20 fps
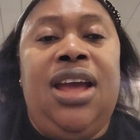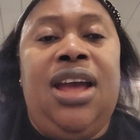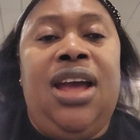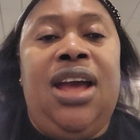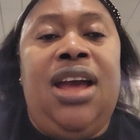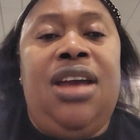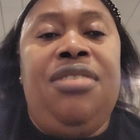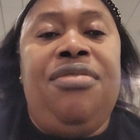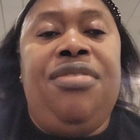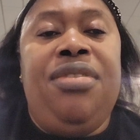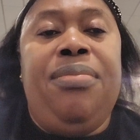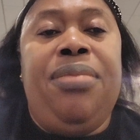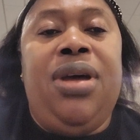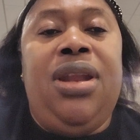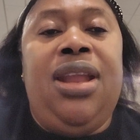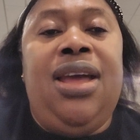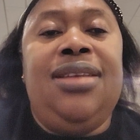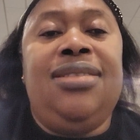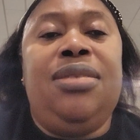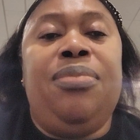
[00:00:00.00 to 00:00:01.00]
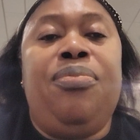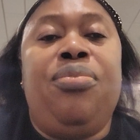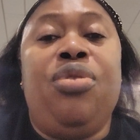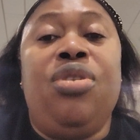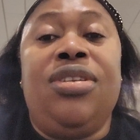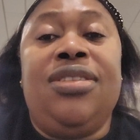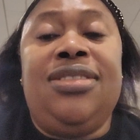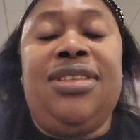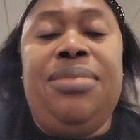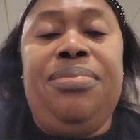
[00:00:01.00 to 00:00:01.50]
I verbalize the
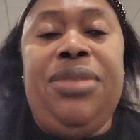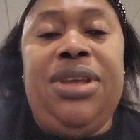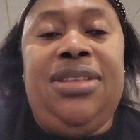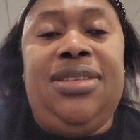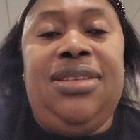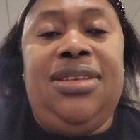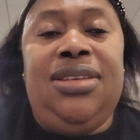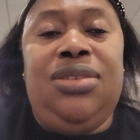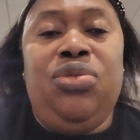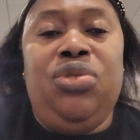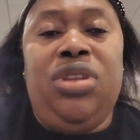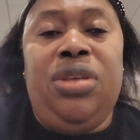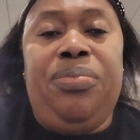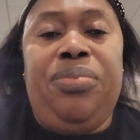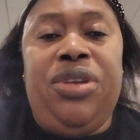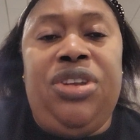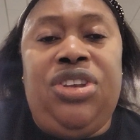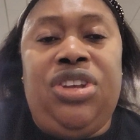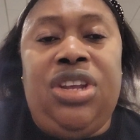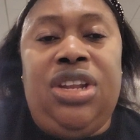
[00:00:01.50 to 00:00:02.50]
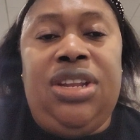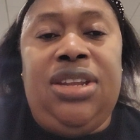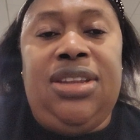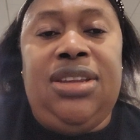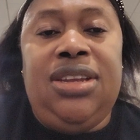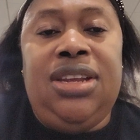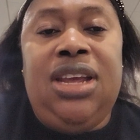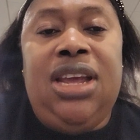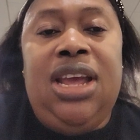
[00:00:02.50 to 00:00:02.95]
proximity to the patient.